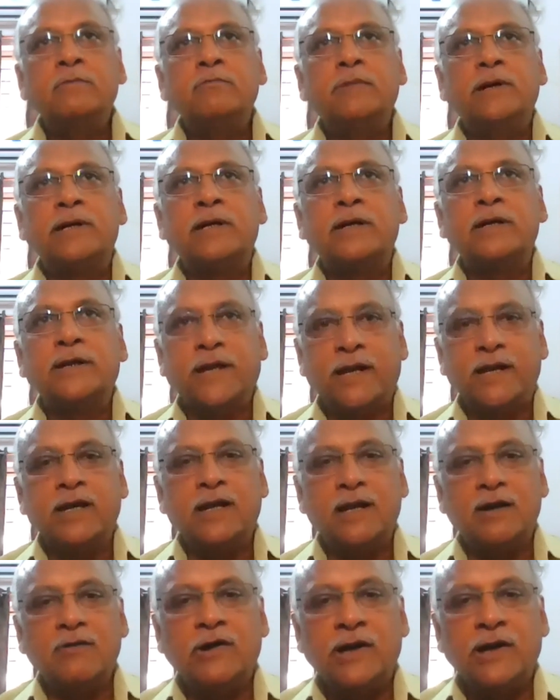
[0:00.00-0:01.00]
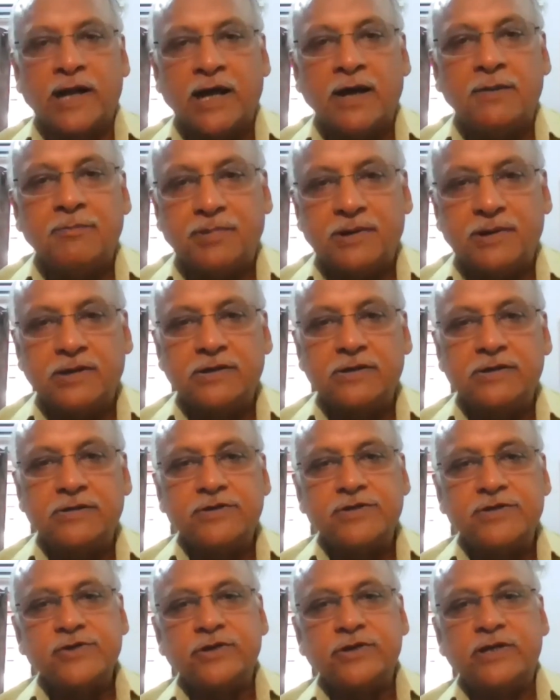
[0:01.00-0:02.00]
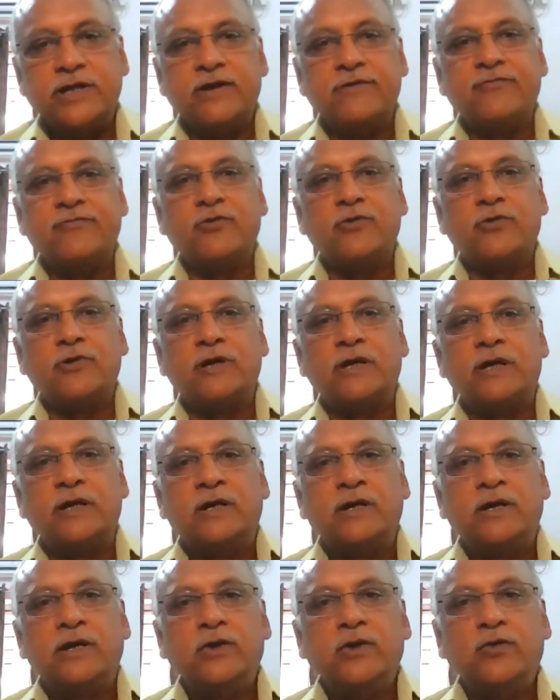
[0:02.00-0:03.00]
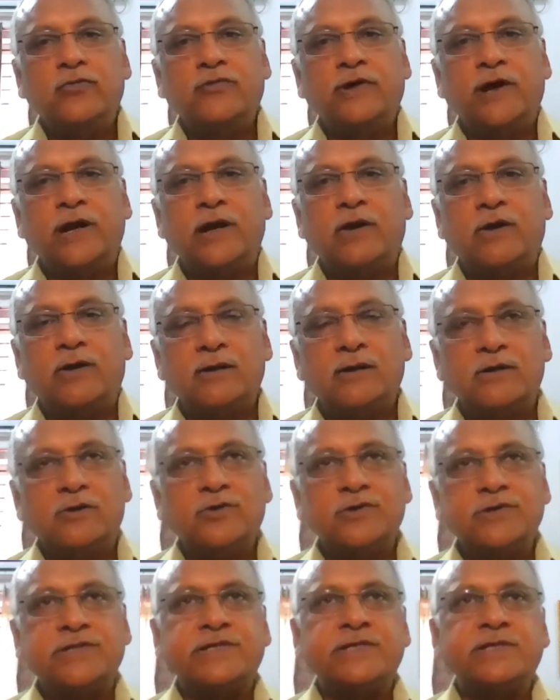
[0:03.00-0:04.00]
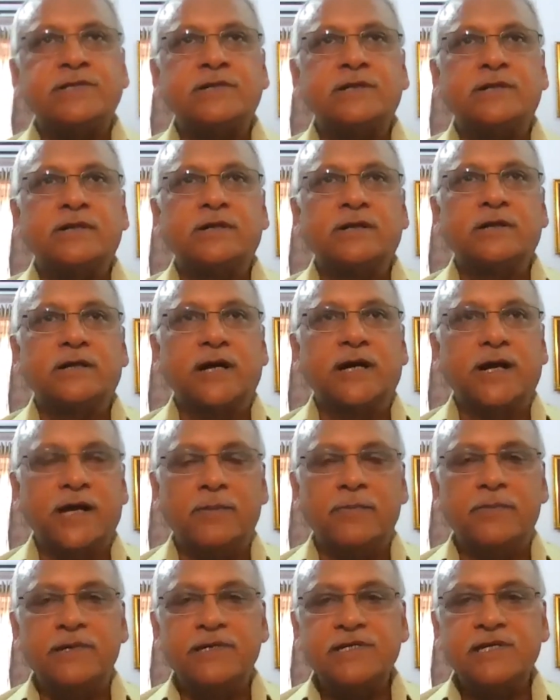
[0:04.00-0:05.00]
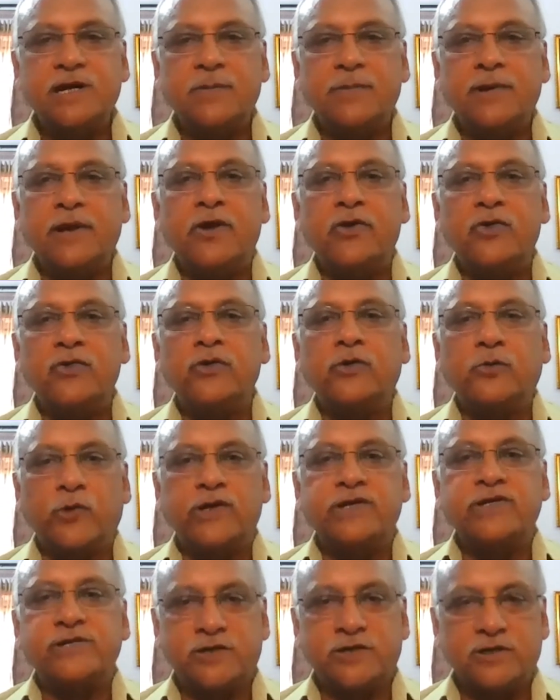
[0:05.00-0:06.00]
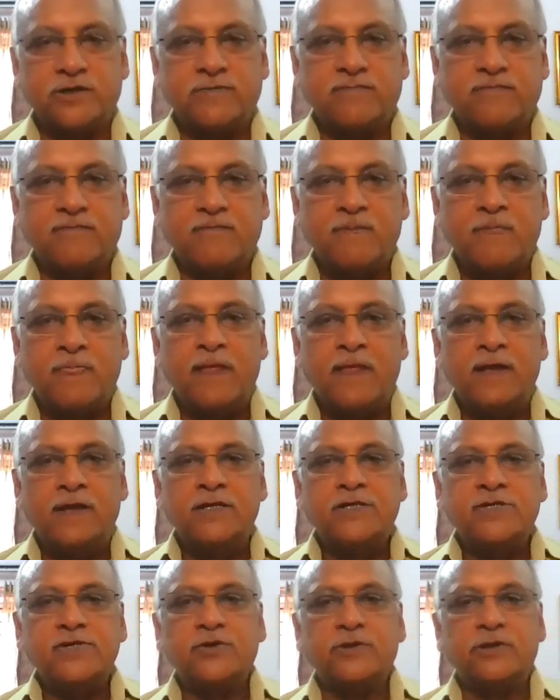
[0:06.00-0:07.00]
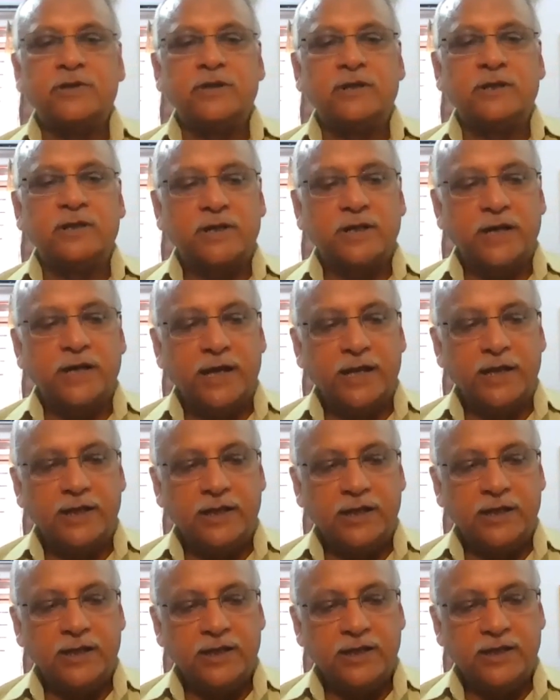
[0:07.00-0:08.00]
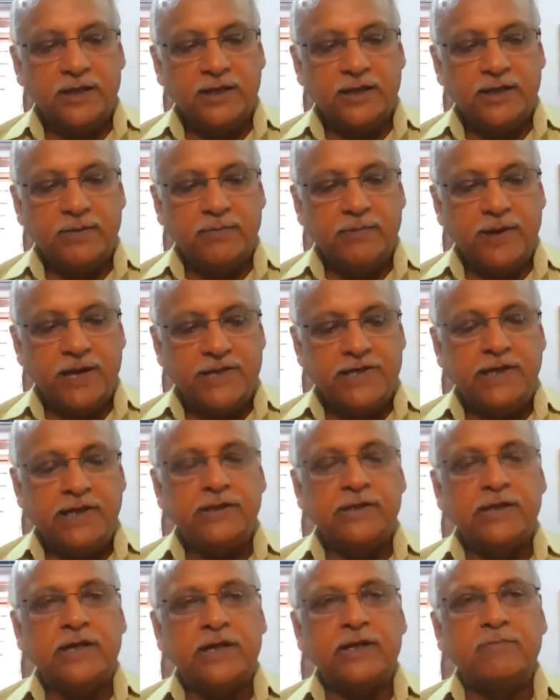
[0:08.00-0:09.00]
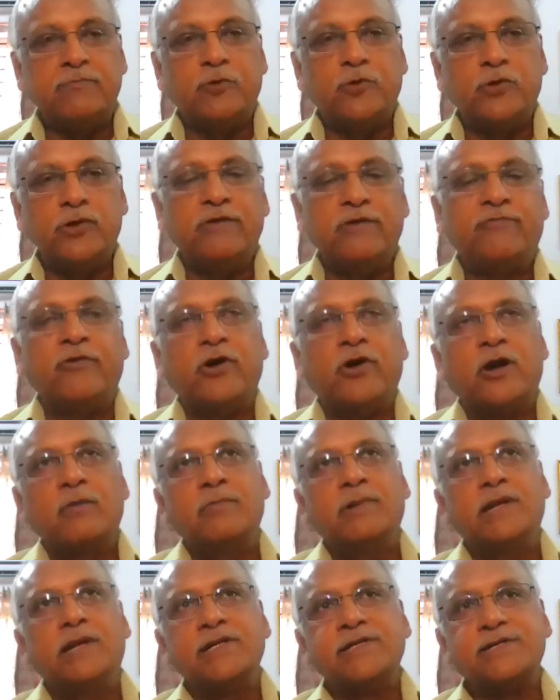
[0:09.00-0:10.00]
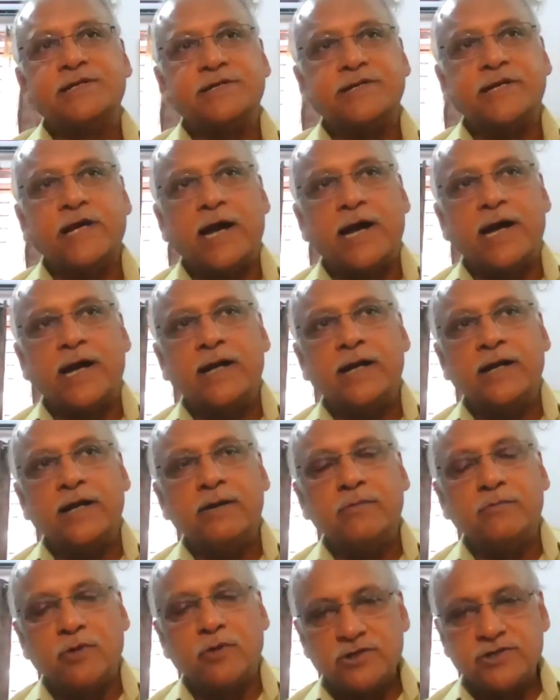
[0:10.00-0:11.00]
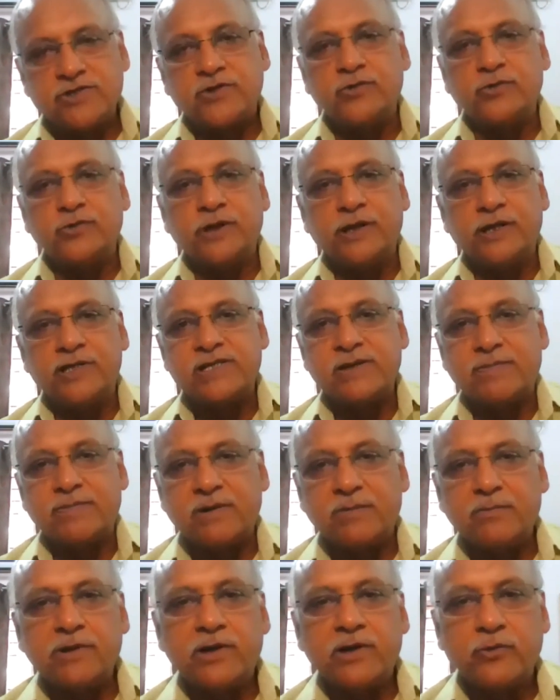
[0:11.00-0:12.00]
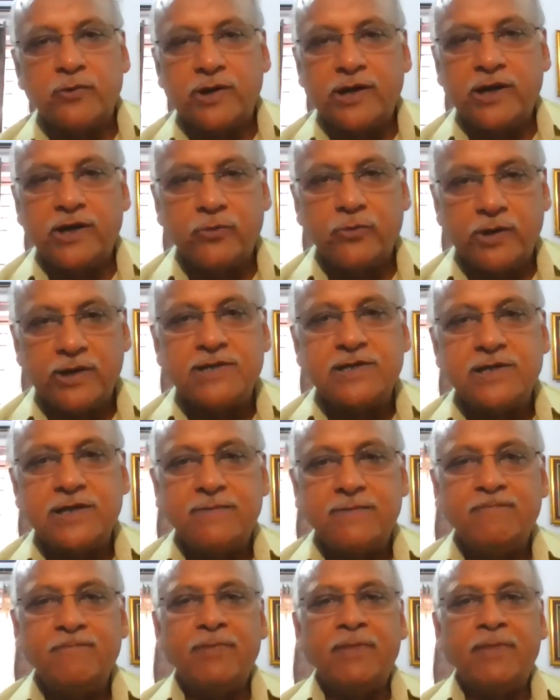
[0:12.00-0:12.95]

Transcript: But then Galwan happened. So therefore, you find all those agreements coming into a question. So in the meeting that both the foreign ministers had in Moscow in September 2020,